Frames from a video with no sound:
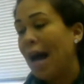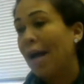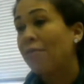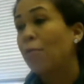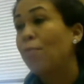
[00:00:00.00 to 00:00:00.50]
I
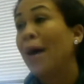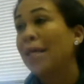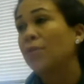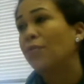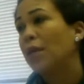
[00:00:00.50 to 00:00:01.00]
have the
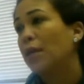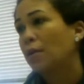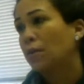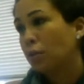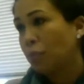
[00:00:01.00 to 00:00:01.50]
best
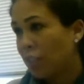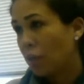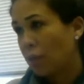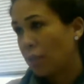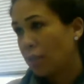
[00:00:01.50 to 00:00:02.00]
vehicle to reach
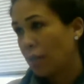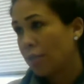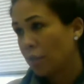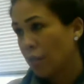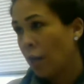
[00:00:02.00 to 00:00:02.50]
all these
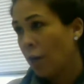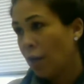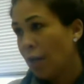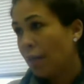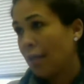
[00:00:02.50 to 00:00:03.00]
things,
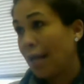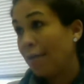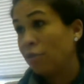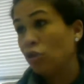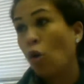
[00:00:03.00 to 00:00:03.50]
I
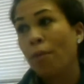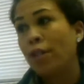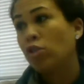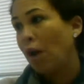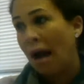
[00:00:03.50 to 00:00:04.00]
have so
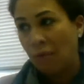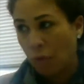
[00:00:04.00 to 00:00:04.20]
many travel